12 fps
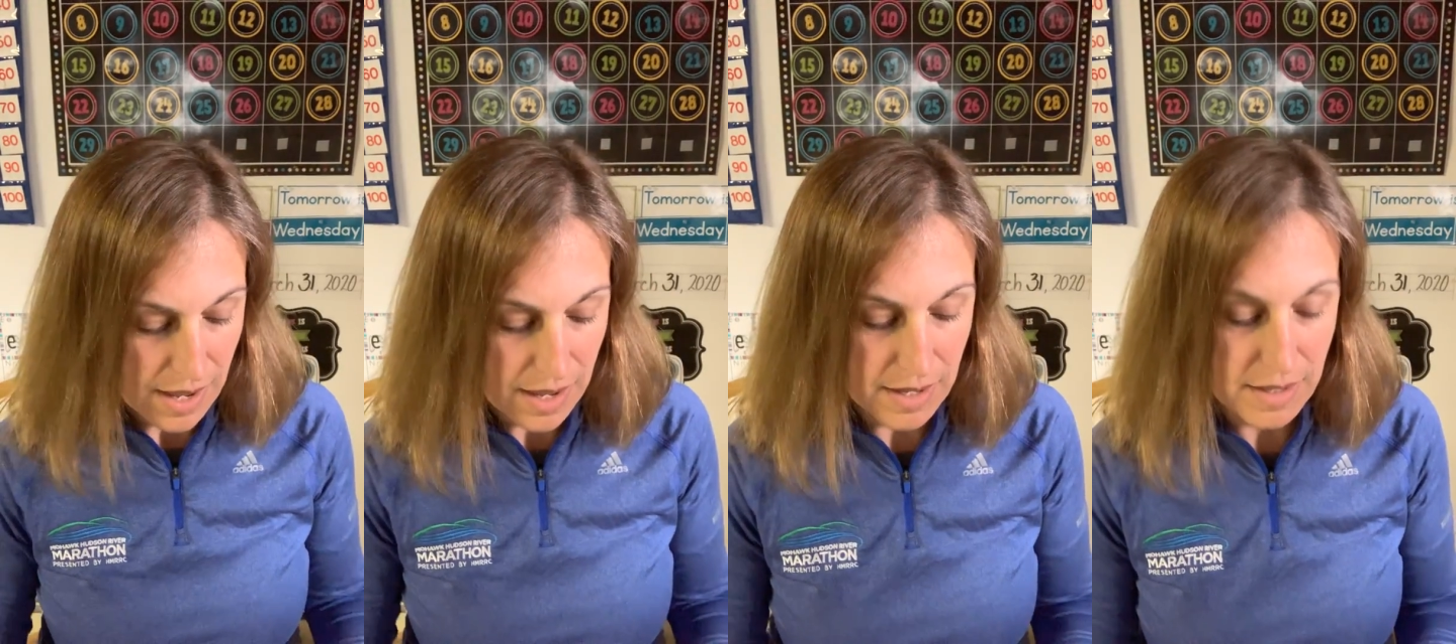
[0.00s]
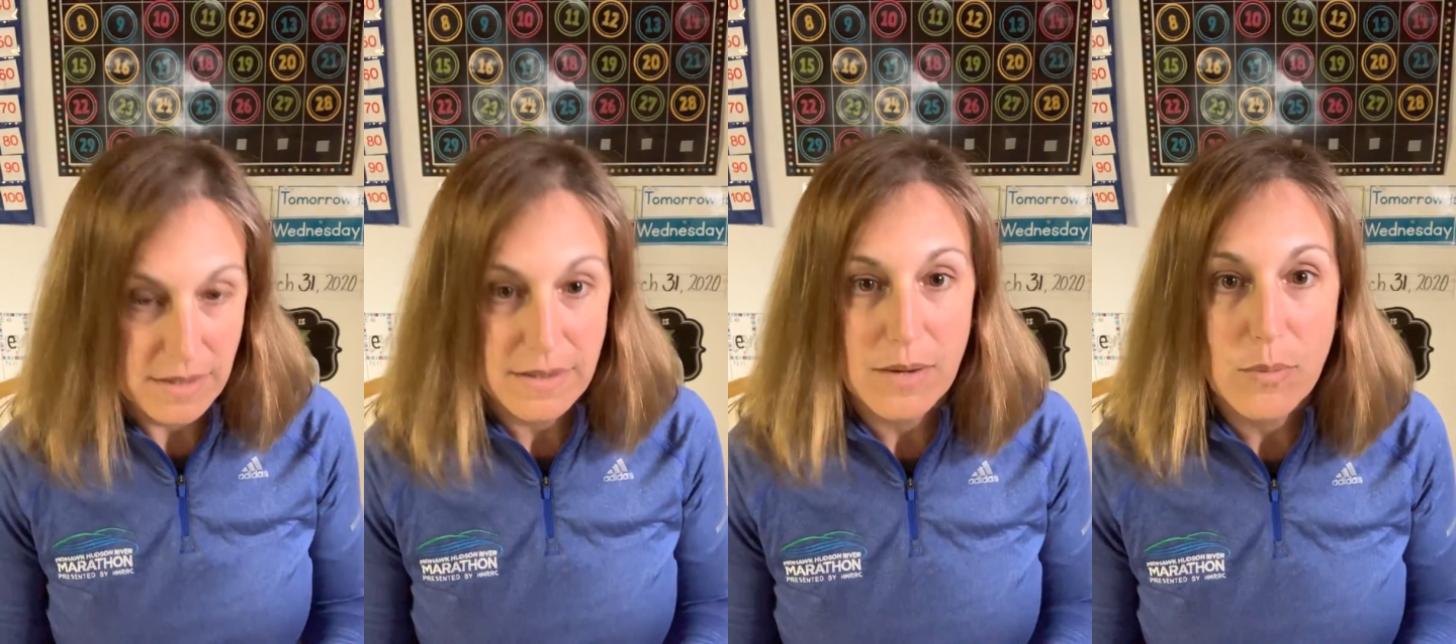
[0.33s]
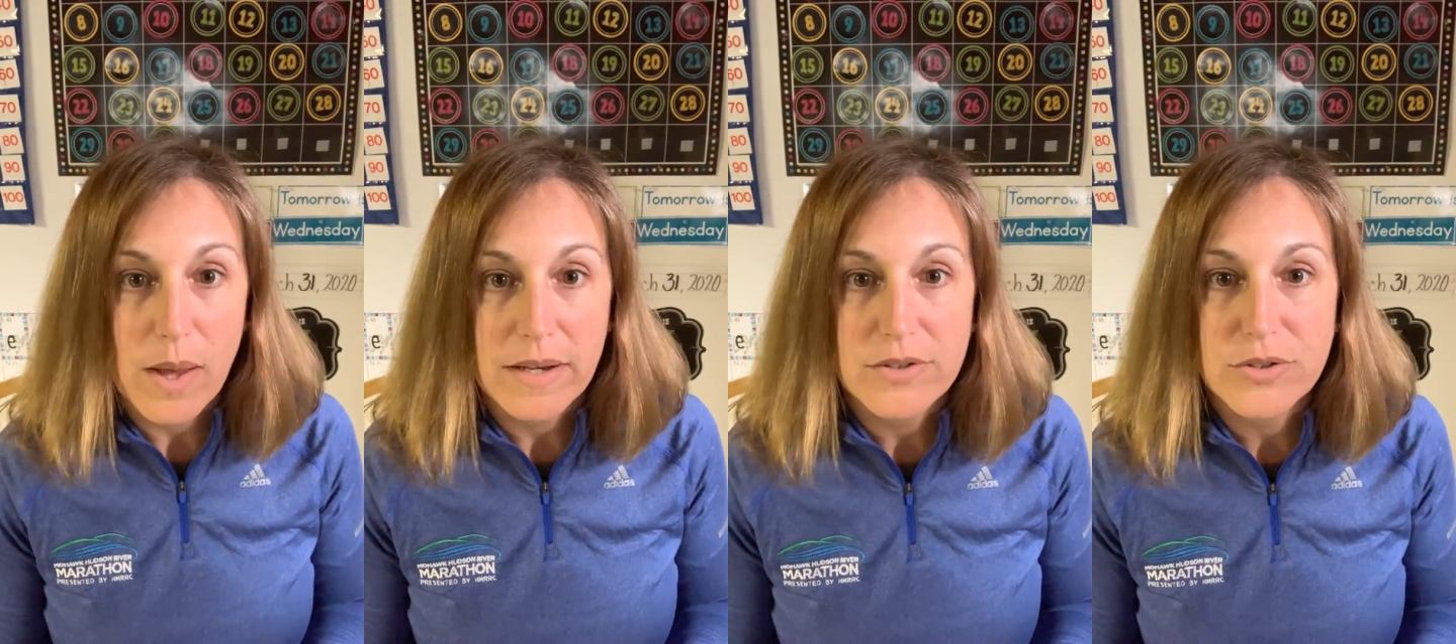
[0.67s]
And I
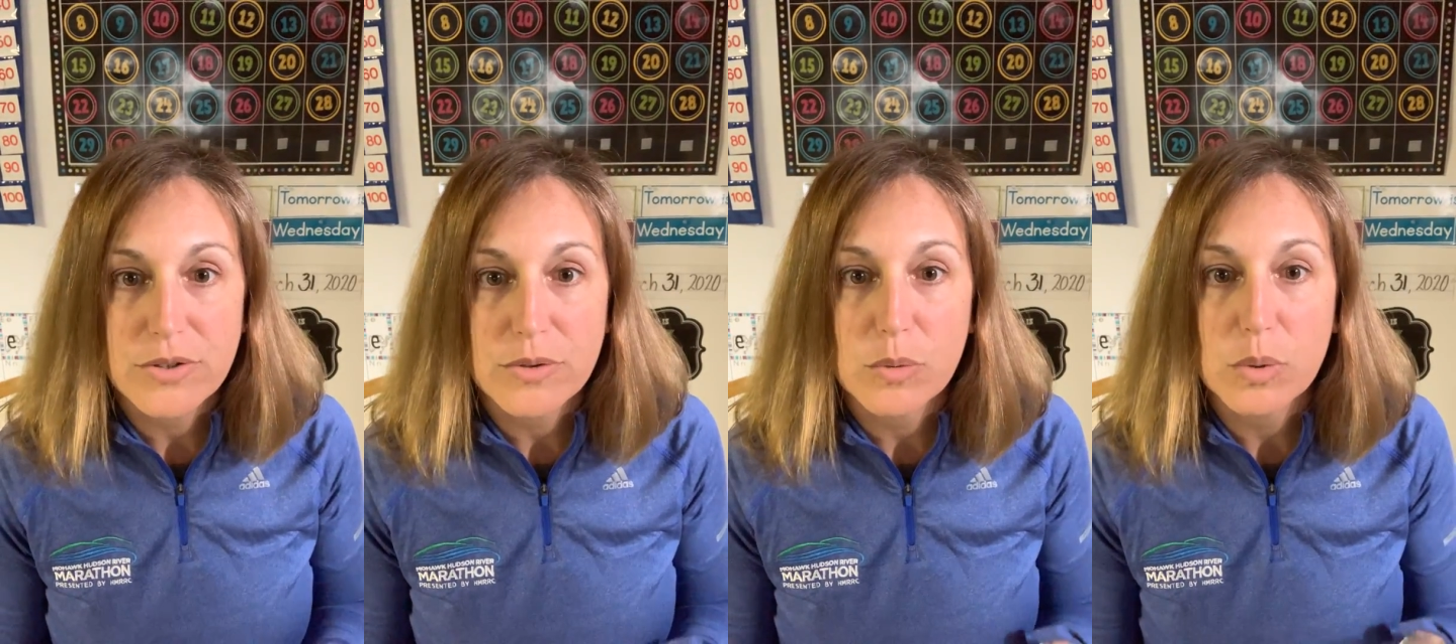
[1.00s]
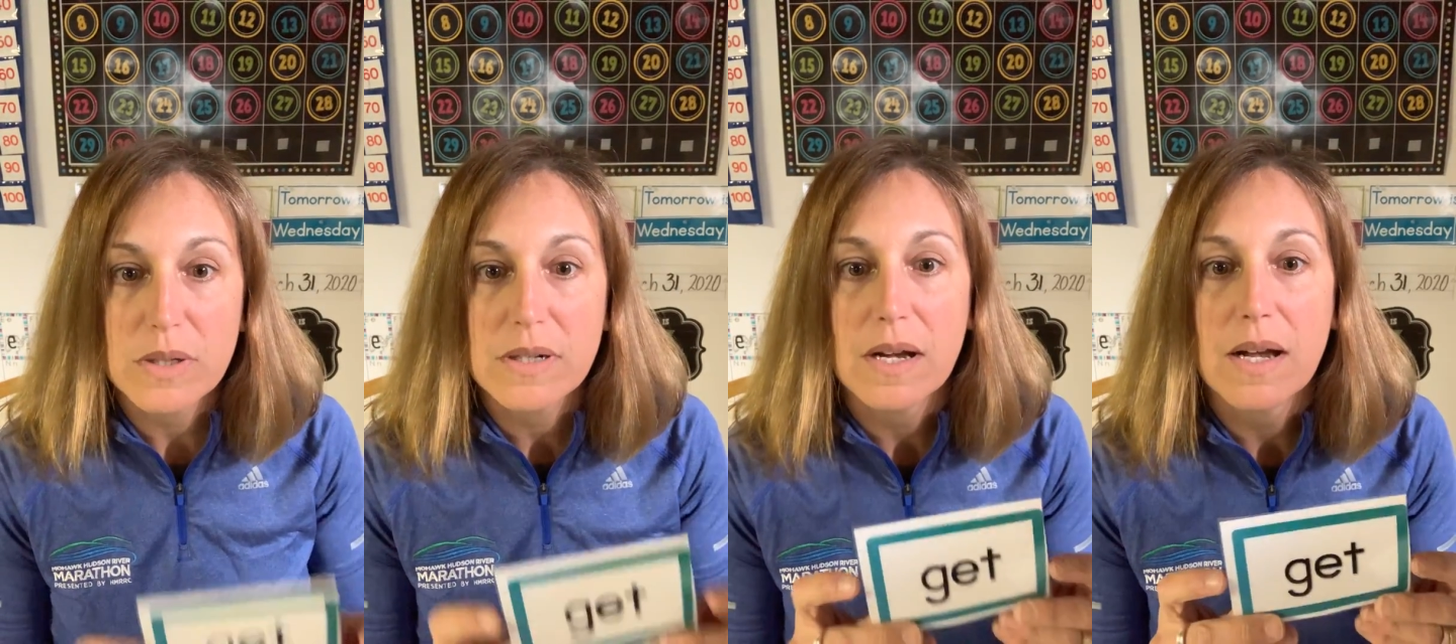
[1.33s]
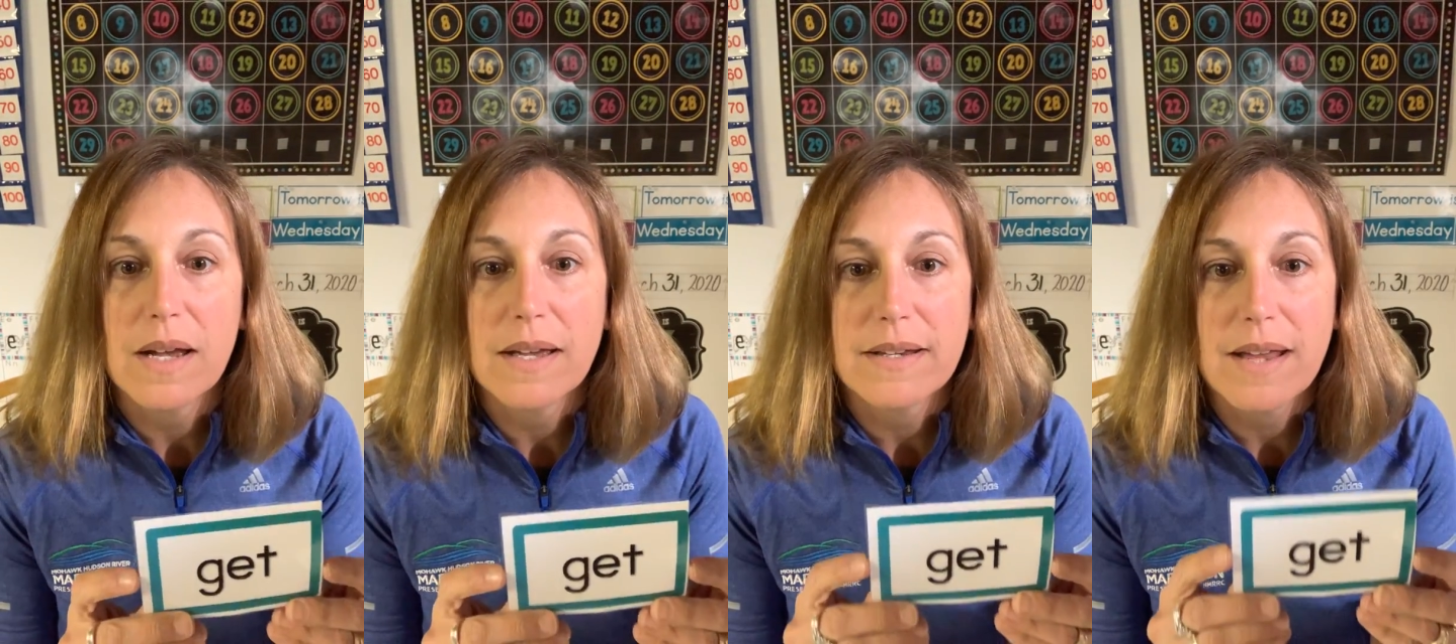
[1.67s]
wanted to work
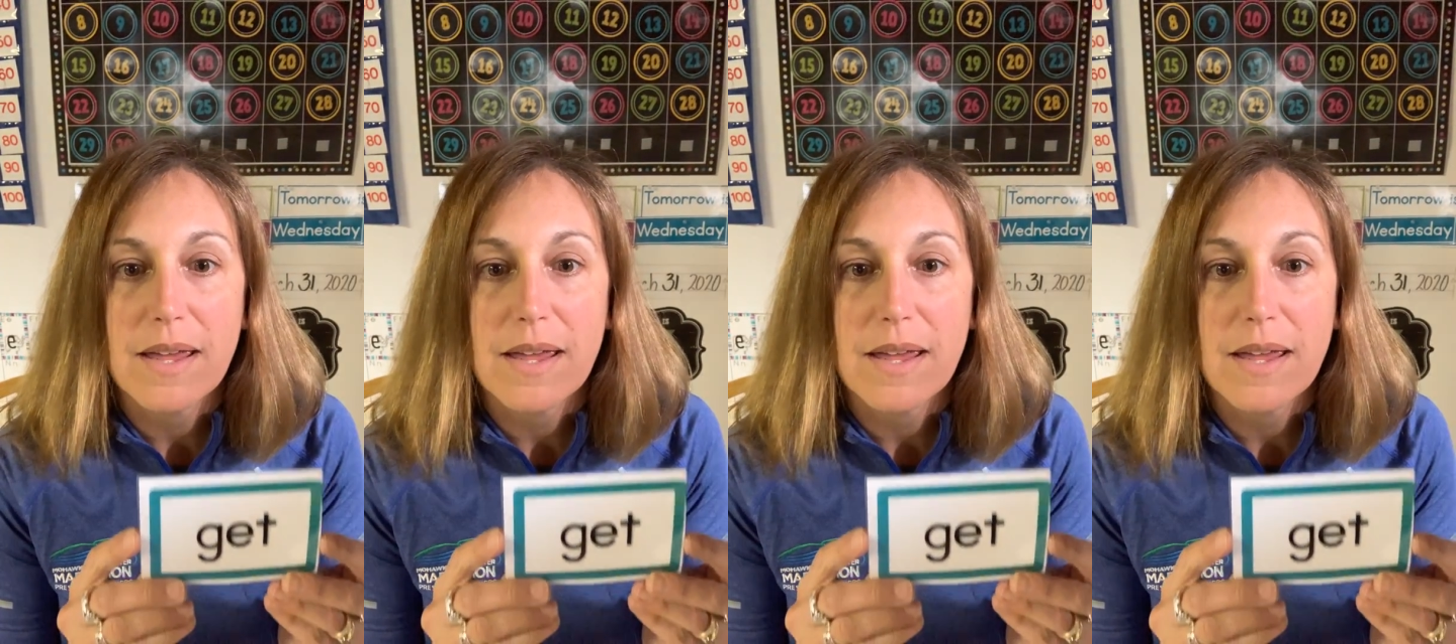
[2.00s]
on